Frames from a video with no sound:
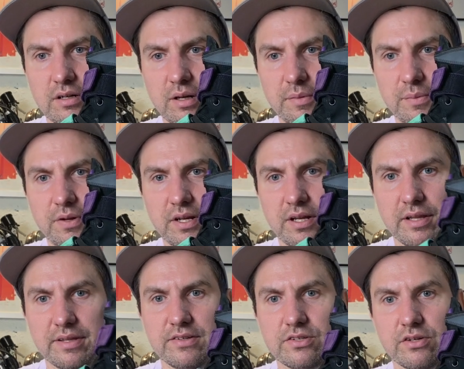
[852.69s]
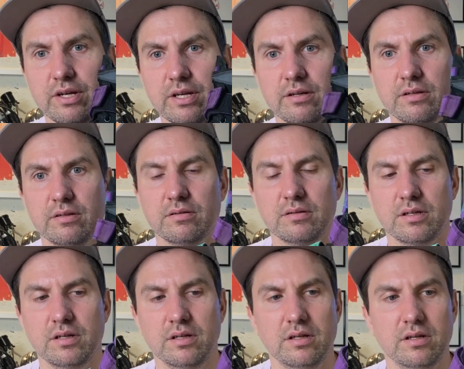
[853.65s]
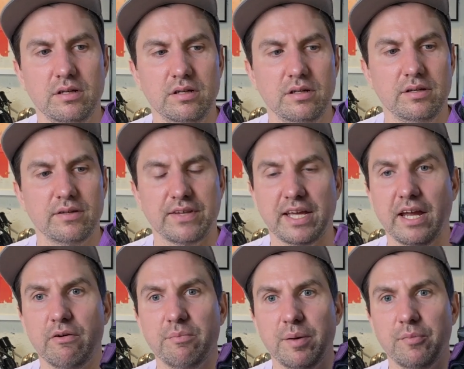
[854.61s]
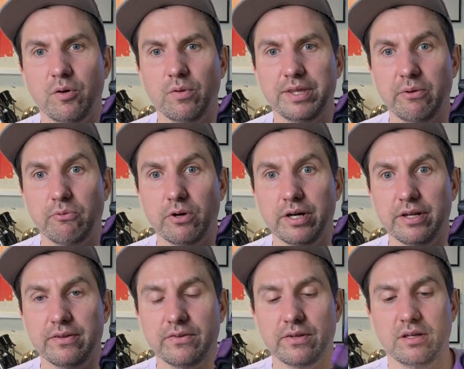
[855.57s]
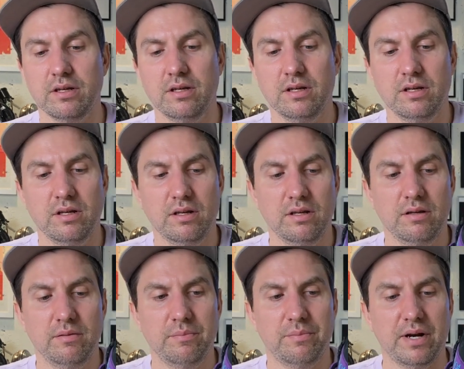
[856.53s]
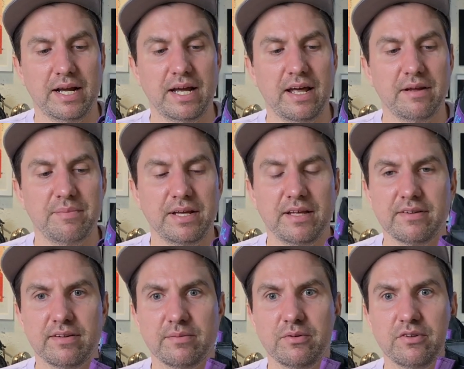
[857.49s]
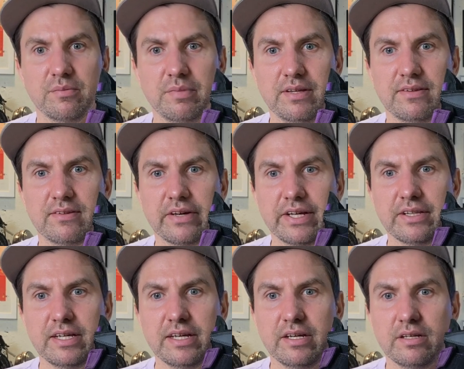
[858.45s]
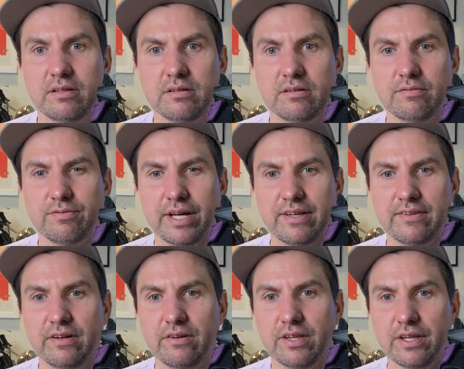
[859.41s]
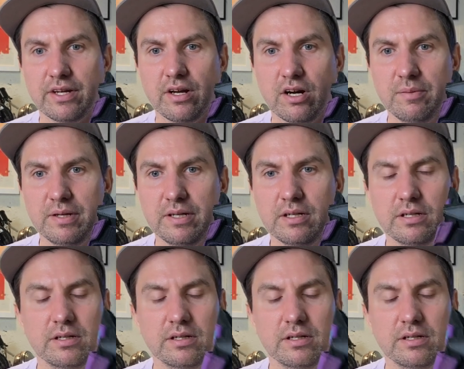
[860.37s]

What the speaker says: I'm gonna put it on the screen because I can't remember what that word is. But I got it because it's supposed to be slightly flexier than the carbon.